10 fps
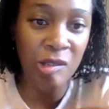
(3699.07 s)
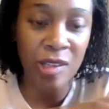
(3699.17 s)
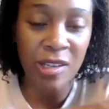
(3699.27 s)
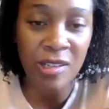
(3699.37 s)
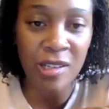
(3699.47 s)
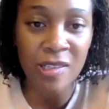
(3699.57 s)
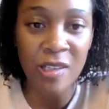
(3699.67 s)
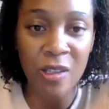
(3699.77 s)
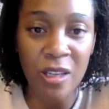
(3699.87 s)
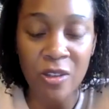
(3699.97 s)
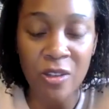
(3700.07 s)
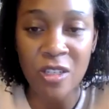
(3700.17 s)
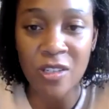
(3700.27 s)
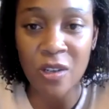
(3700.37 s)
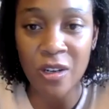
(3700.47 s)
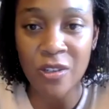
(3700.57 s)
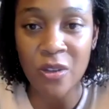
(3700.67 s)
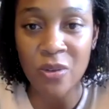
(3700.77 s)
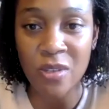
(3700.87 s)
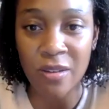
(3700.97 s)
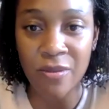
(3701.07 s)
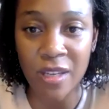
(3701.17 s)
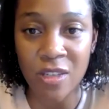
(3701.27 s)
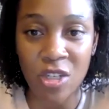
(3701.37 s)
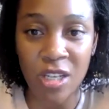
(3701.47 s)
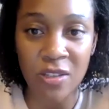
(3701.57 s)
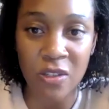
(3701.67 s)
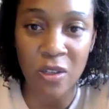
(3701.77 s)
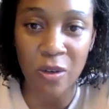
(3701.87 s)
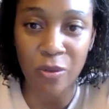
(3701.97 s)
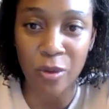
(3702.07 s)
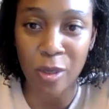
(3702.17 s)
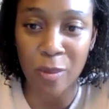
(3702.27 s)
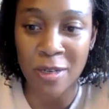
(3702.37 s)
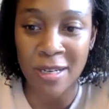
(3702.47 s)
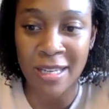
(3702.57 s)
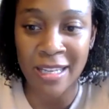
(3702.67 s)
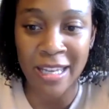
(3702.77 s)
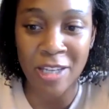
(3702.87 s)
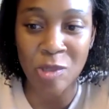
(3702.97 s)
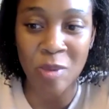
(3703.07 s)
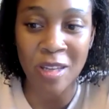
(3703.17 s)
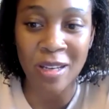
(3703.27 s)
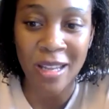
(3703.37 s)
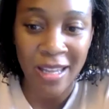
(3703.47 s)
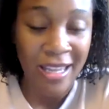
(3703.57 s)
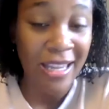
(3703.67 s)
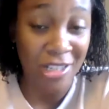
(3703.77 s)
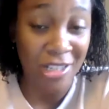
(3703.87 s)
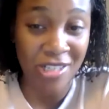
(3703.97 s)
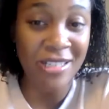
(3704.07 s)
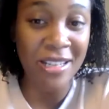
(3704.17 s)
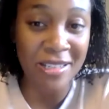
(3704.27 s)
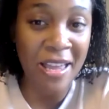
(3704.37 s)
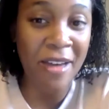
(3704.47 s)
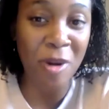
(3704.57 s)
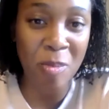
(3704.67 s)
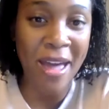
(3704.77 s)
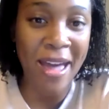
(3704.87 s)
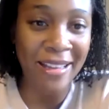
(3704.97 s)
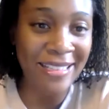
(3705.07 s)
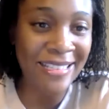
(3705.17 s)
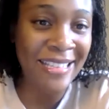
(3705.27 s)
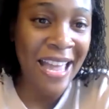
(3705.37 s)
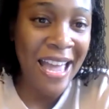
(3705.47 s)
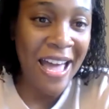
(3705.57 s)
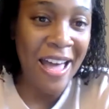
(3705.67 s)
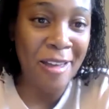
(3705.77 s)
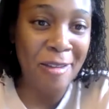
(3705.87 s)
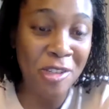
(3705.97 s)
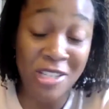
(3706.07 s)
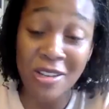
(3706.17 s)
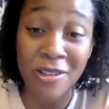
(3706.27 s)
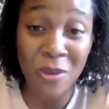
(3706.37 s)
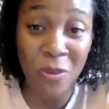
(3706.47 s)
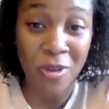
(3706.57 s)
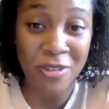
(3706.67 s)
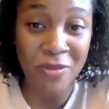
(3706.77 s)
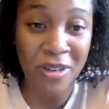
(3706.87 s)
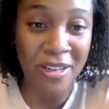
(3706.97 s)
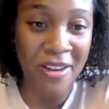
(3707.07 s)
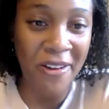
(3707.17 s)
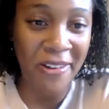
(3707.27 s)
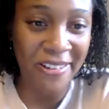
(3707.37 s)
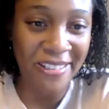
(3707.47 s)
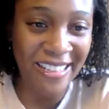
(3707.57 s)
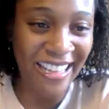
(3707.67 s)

Lena Dostilio, she's our Associate Vice Chancellor for Community Engagement, and she does have our backs, but she also works very hard.